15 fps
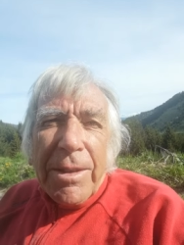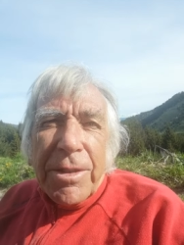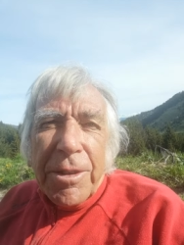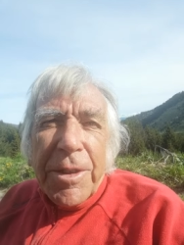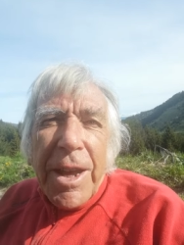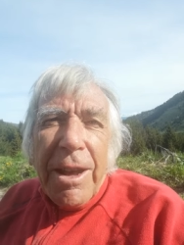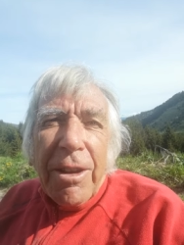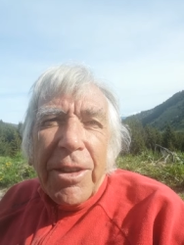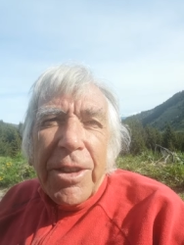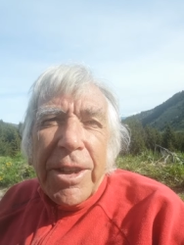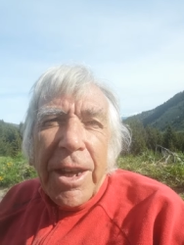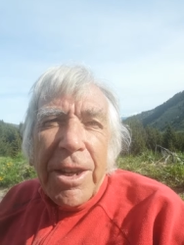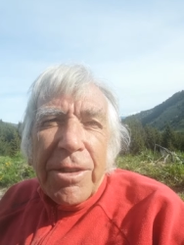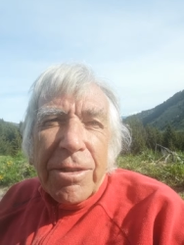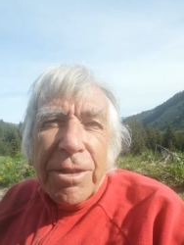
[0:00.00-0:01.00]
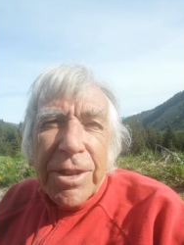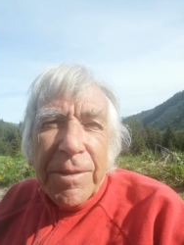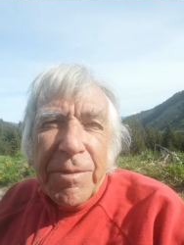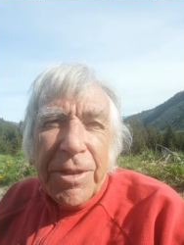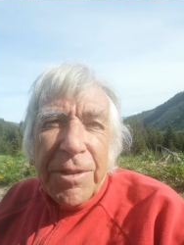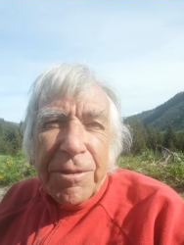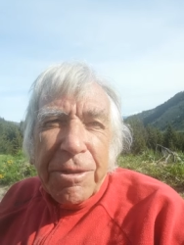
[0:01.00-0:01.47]
So now, at the age of
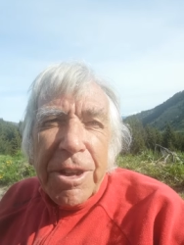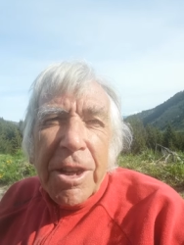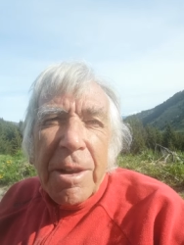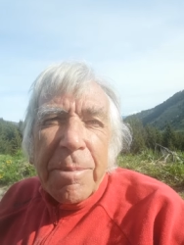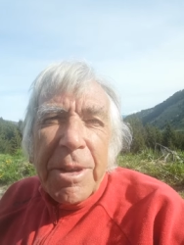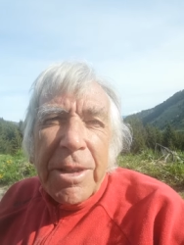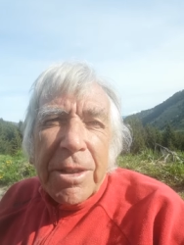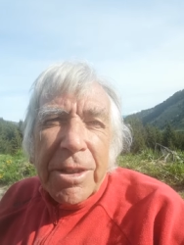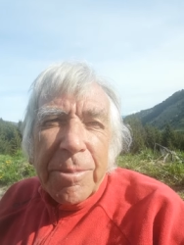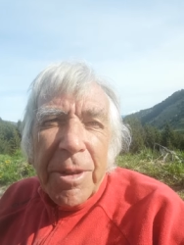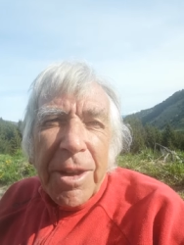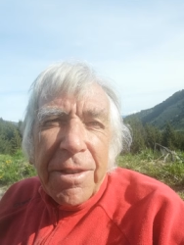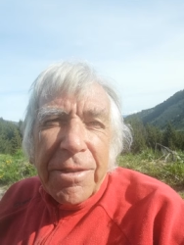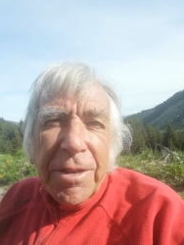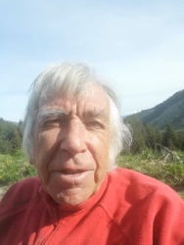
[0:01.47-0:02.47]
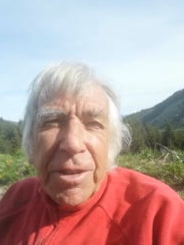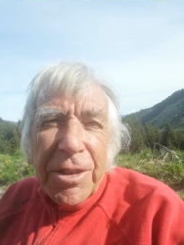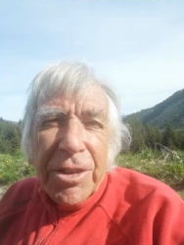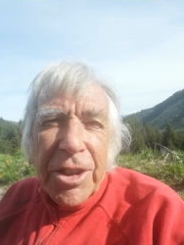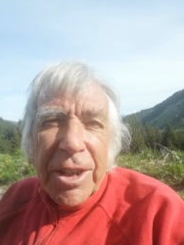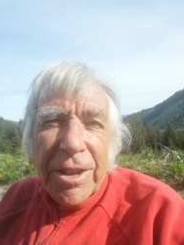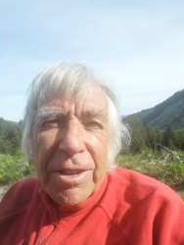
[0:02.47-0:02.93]
73, I'm into my
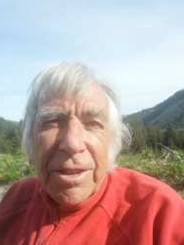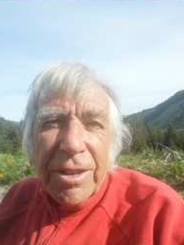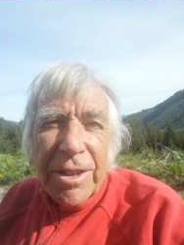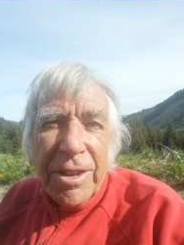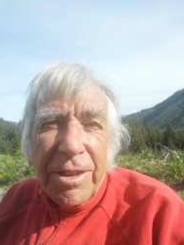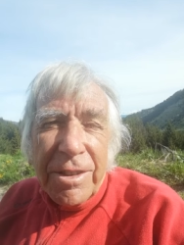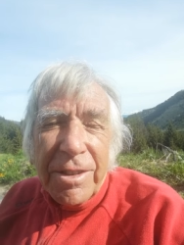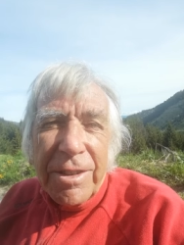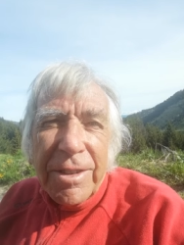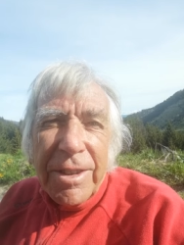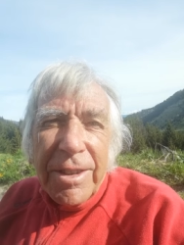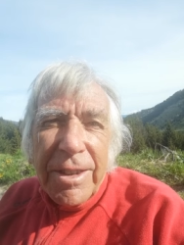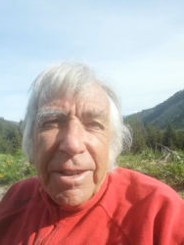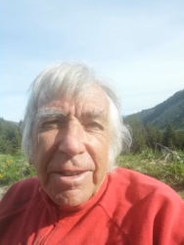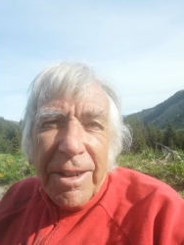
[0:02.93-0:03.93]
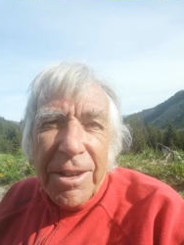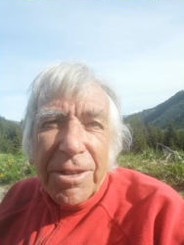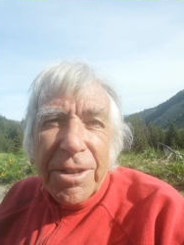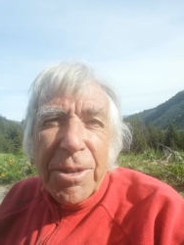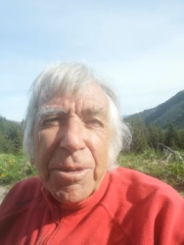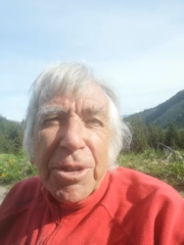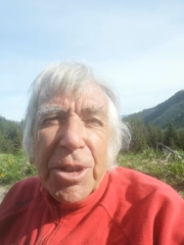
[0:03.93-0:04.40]
32nd season. I
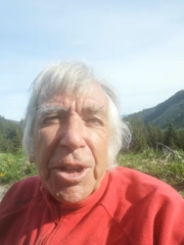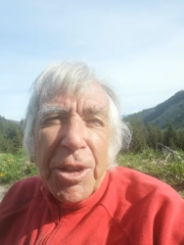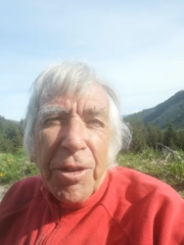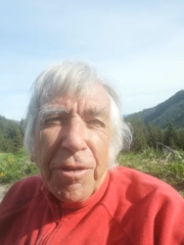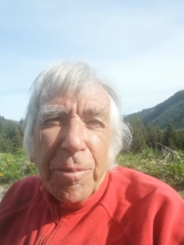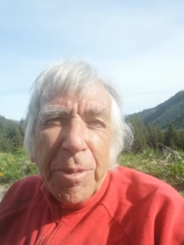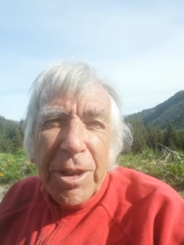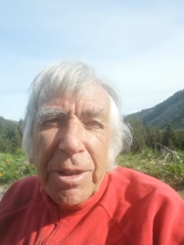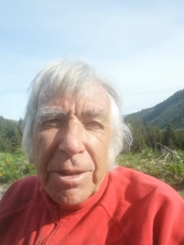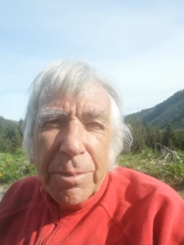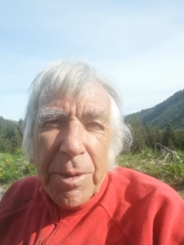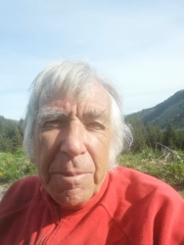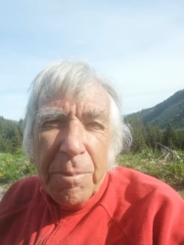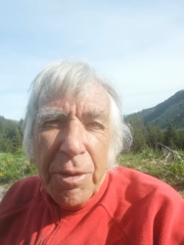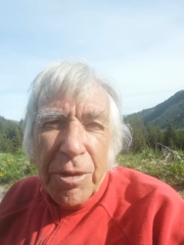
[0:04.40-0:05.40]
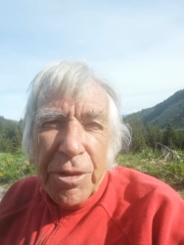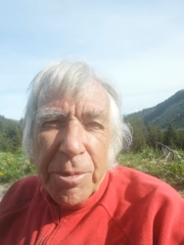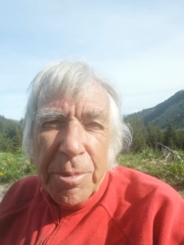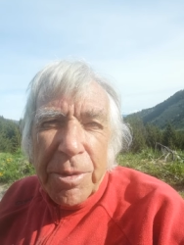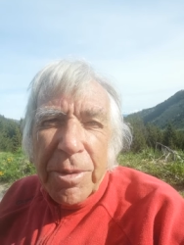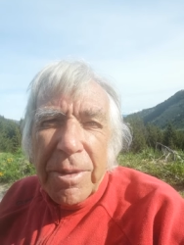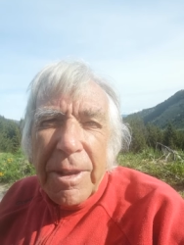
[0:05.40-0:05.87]
still ski off-piste when
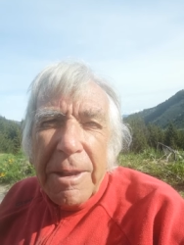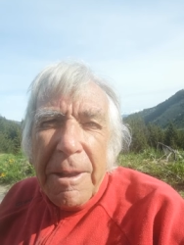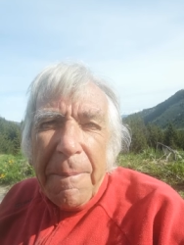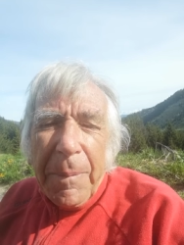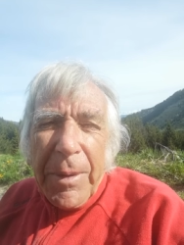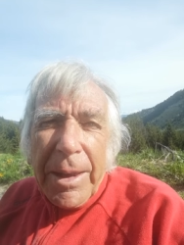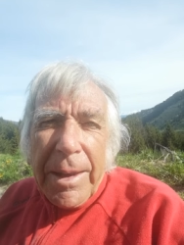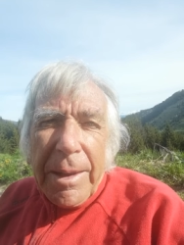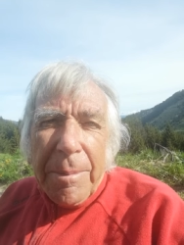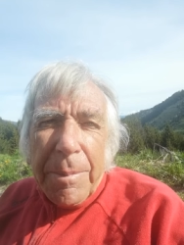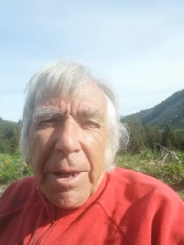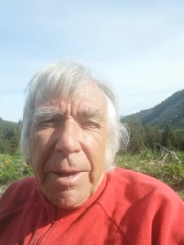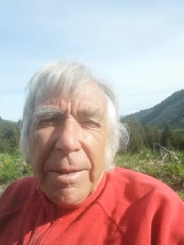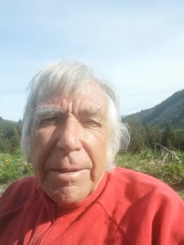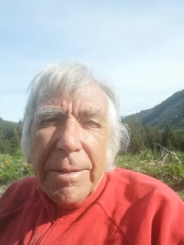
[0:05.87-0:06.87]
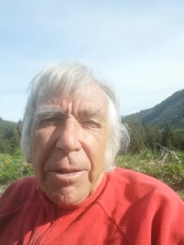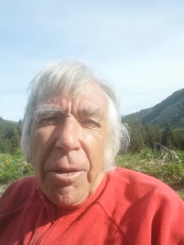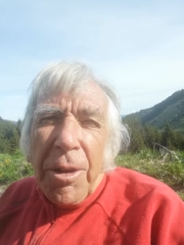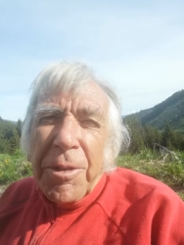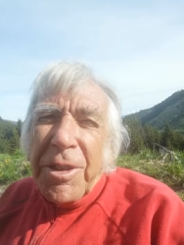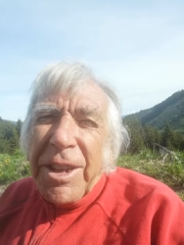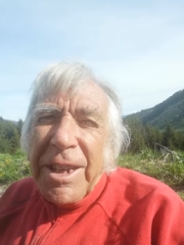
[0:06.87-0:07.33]
possible, but
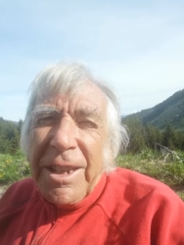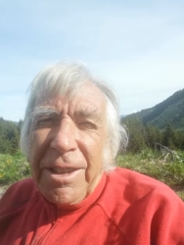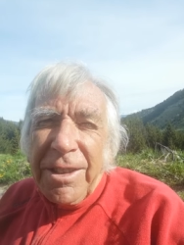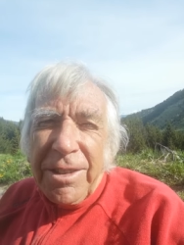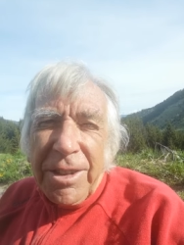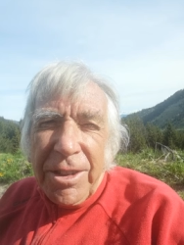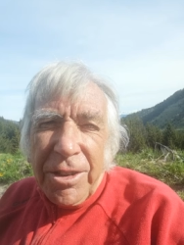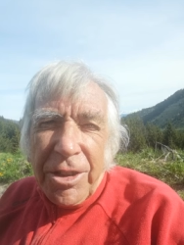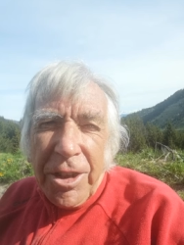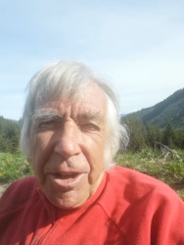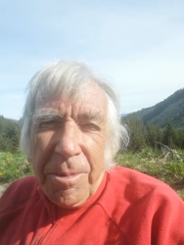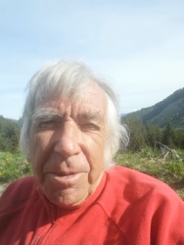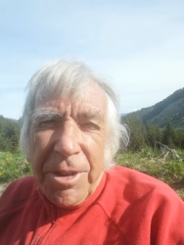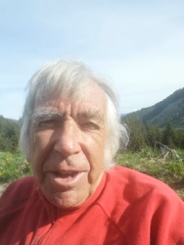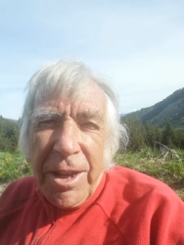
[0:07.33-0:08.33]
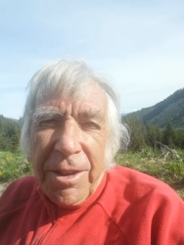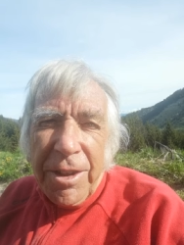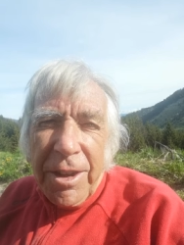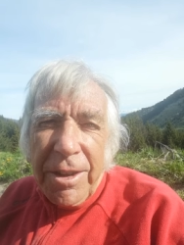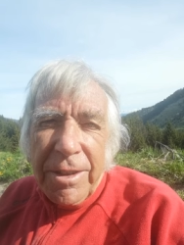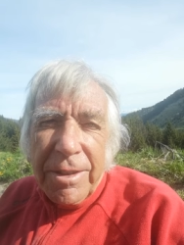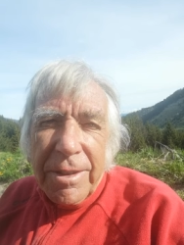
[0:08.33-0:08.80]
on easier slopes
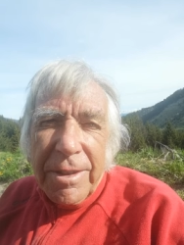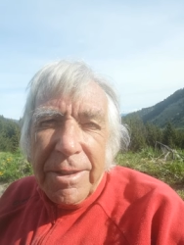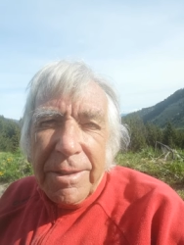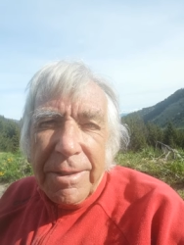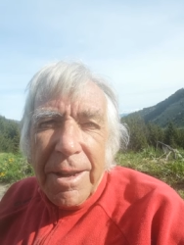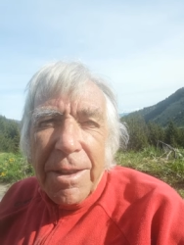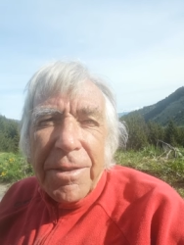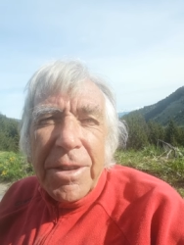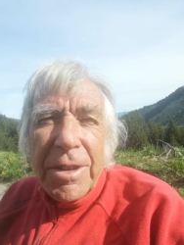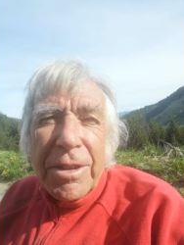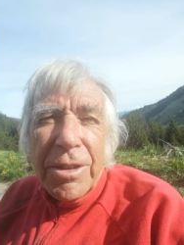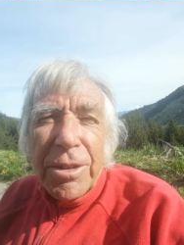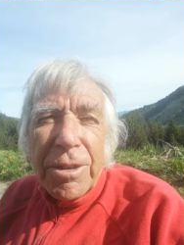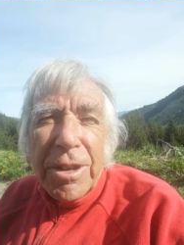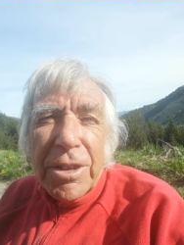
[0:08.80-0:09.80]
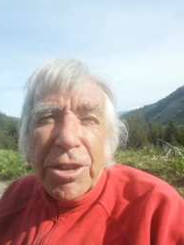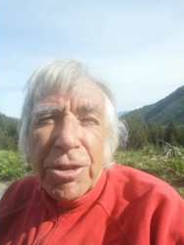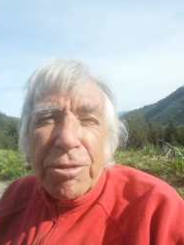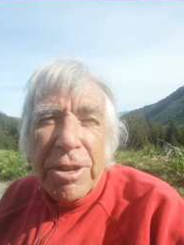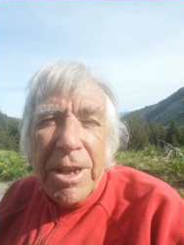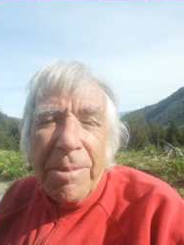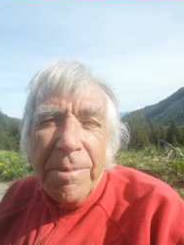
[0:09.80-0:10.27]
nowadays. Nothing too
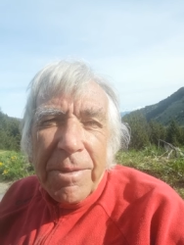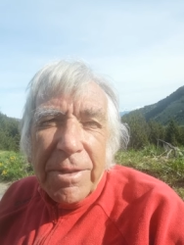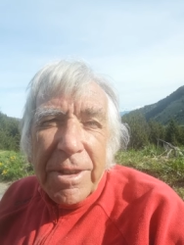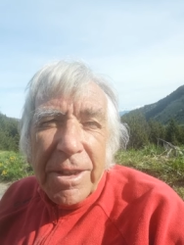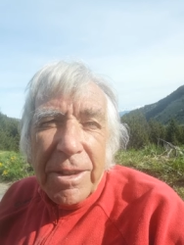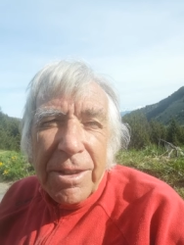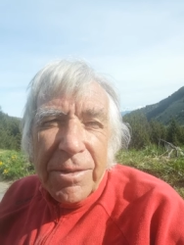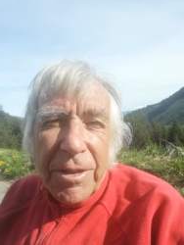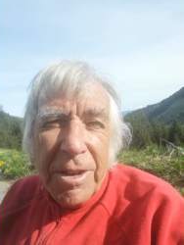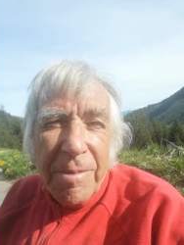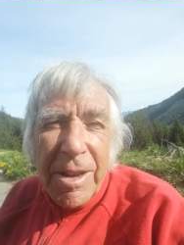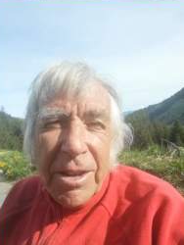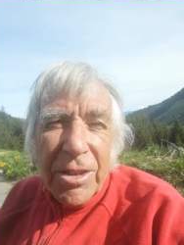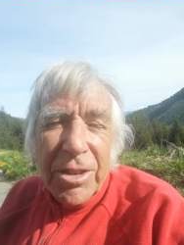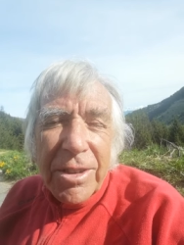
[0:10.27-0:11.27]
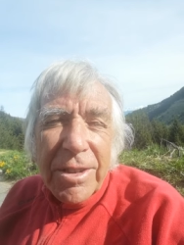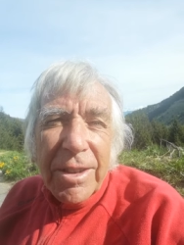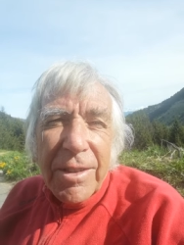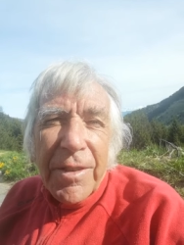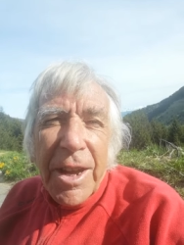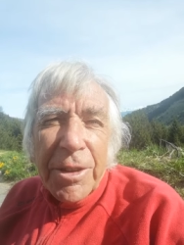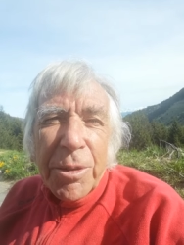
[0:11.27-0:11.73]
extreme, thank you very much.
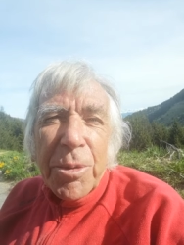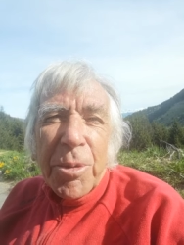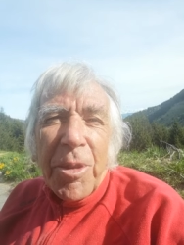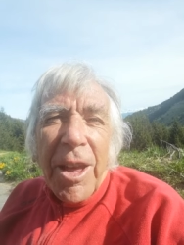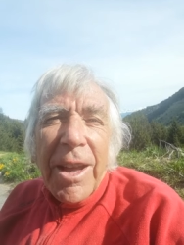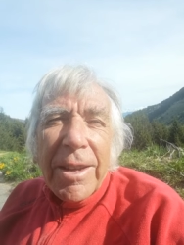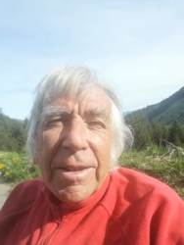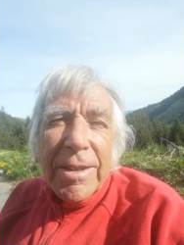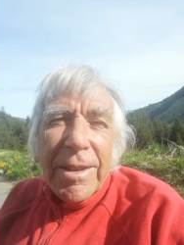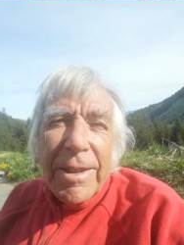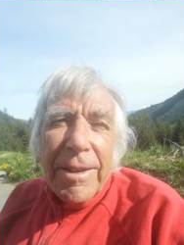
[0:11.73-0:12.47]
I've had all that.